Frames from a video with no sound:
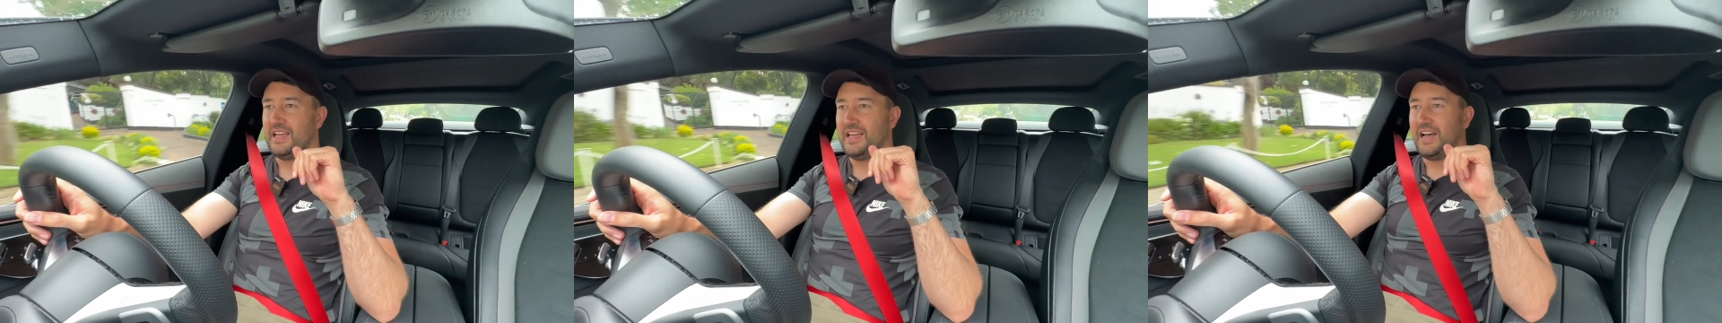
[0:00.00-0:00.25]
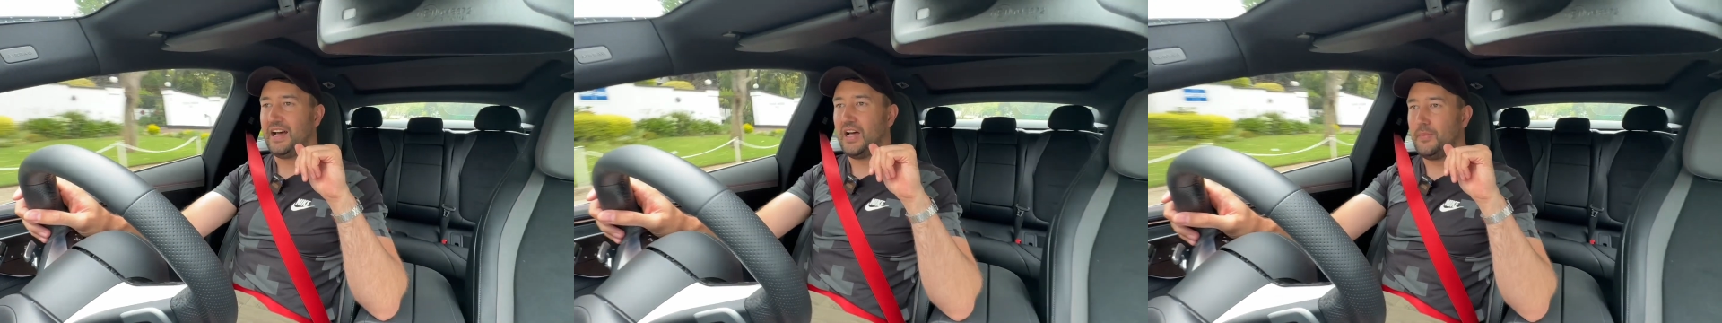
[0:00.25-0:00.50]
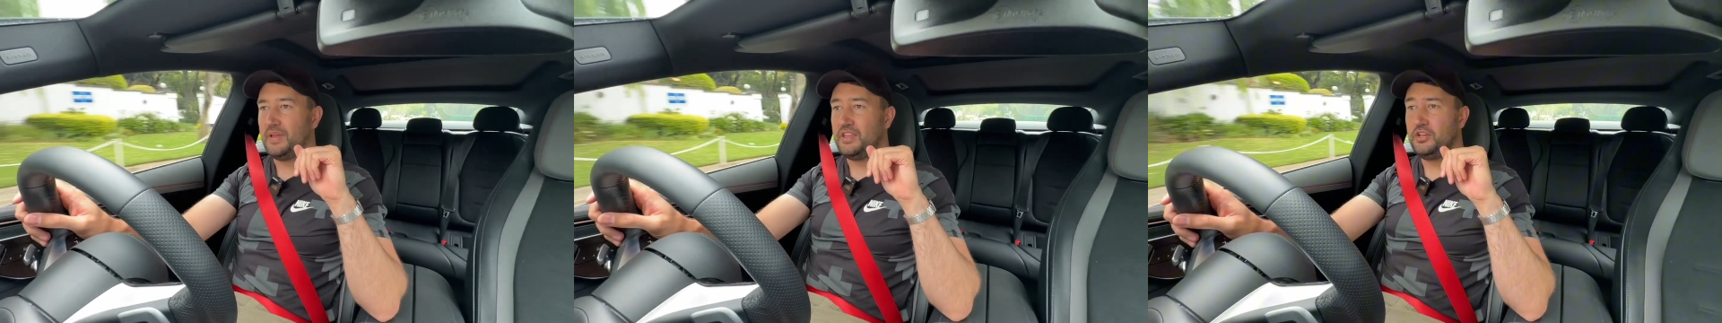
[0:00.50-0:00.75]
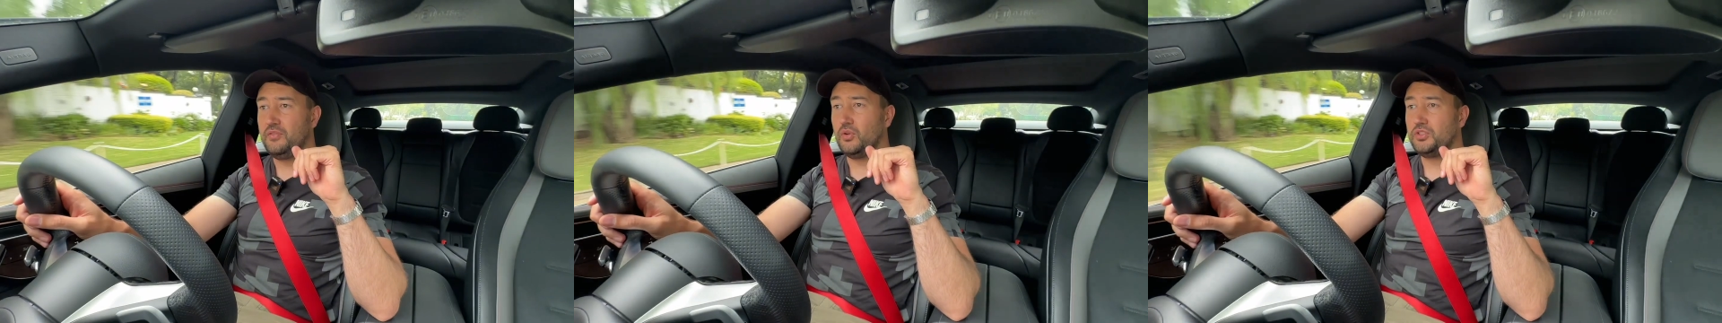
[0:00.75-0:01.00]
And then
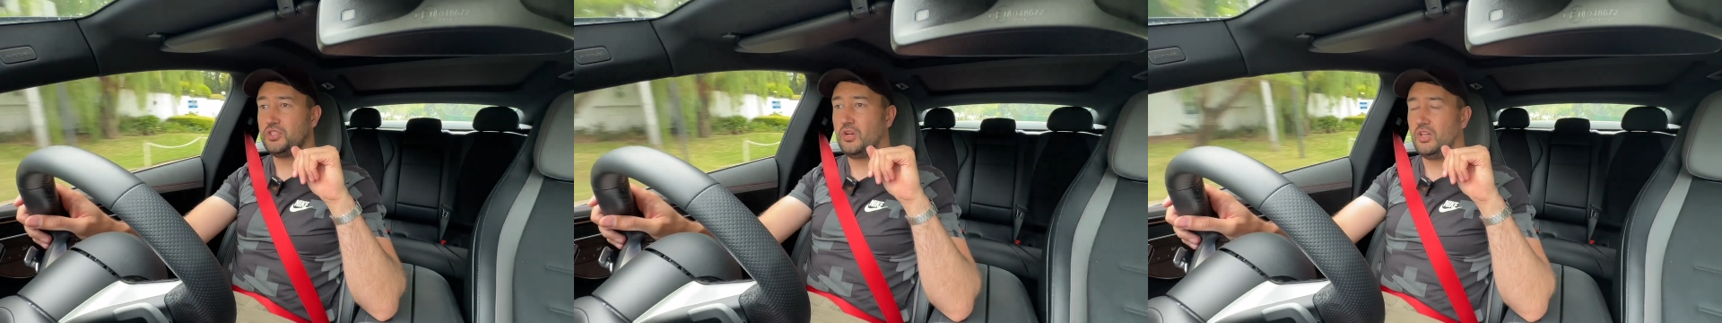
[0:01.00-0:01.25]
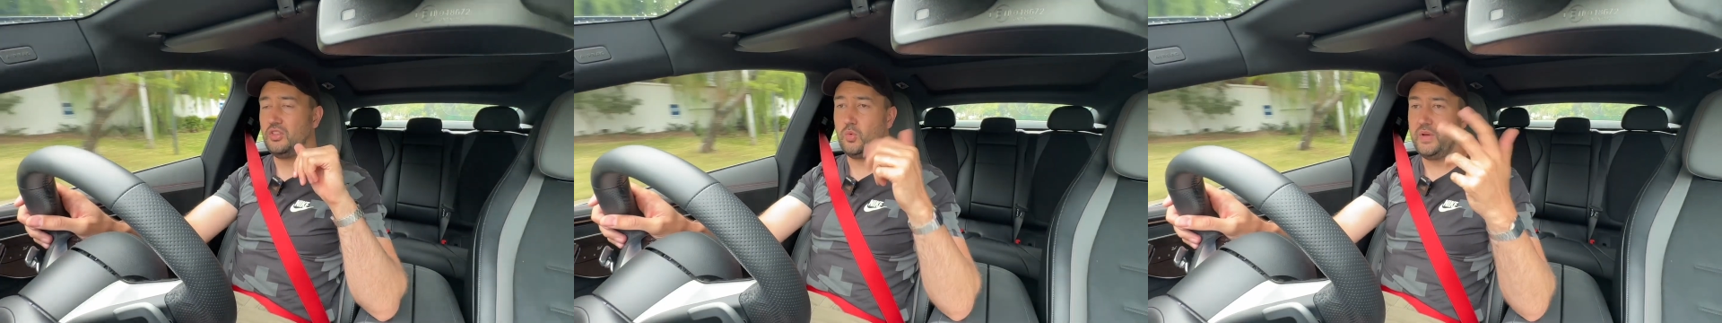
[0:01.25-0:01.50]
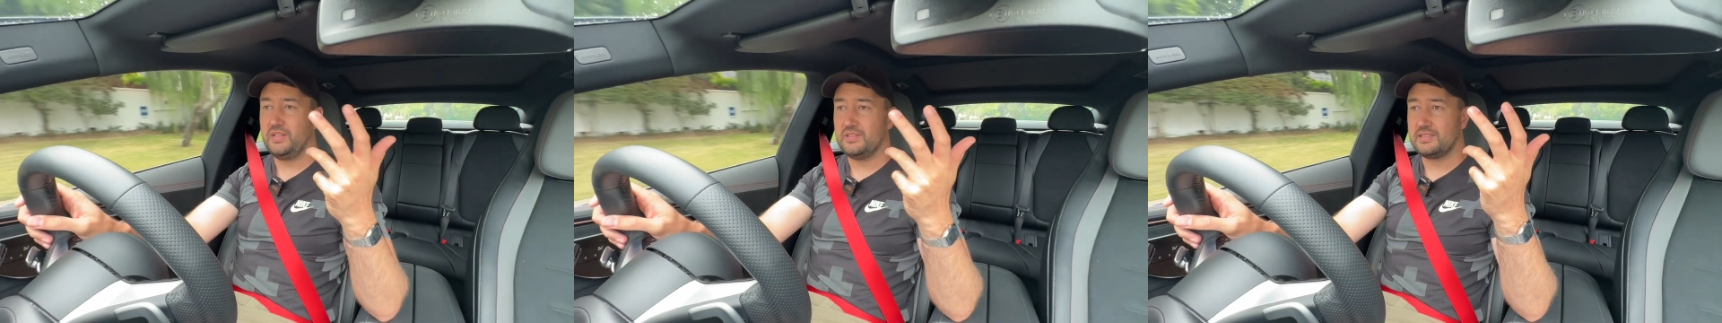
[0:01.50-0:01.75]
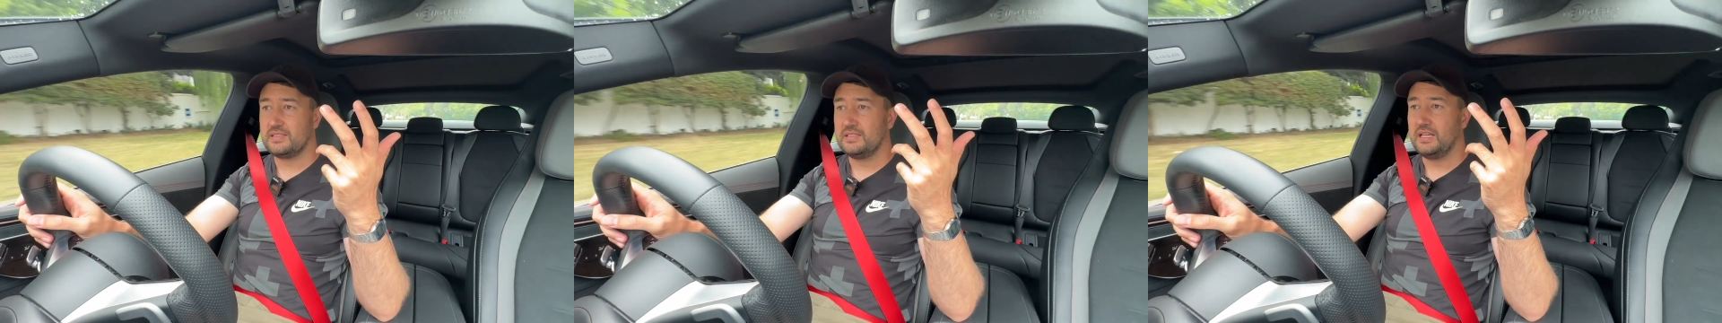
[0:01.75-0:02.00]
you've also got the
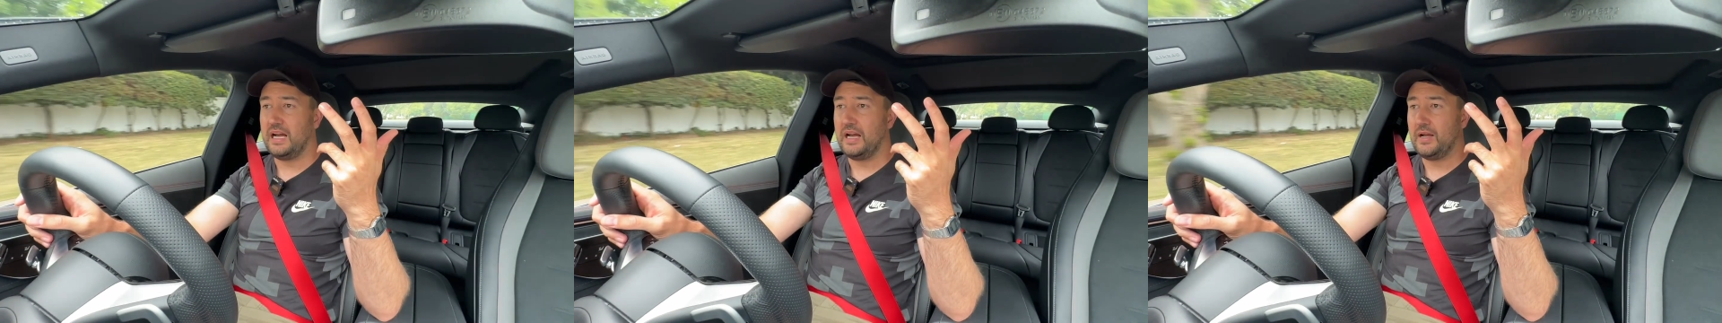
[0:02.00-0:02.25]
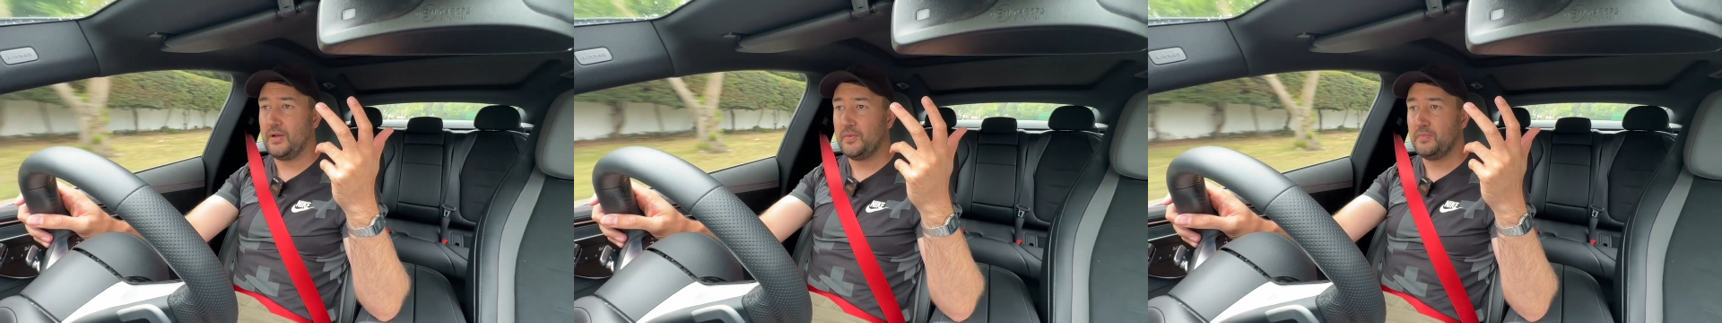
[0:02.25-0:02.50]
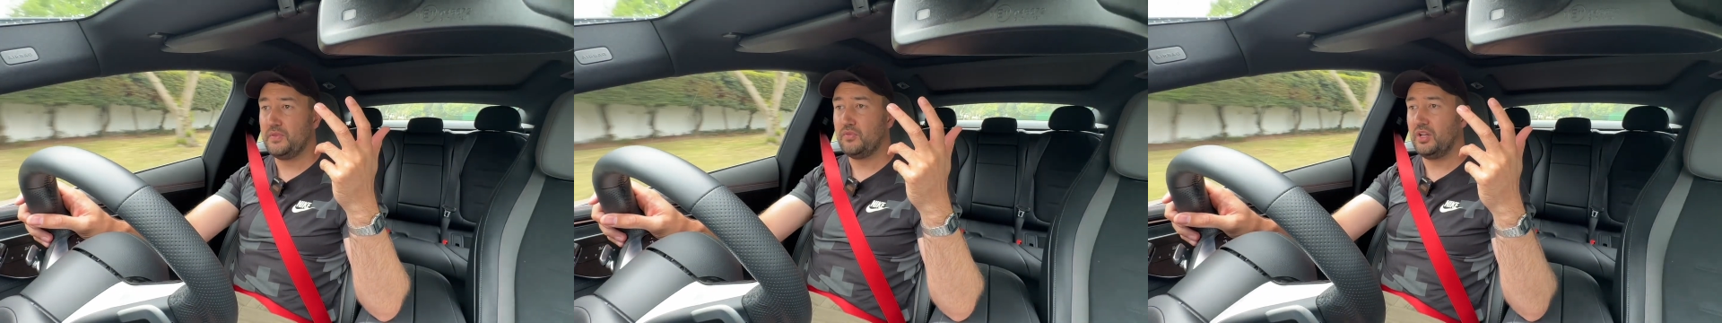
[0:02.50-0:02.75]
wheels. You've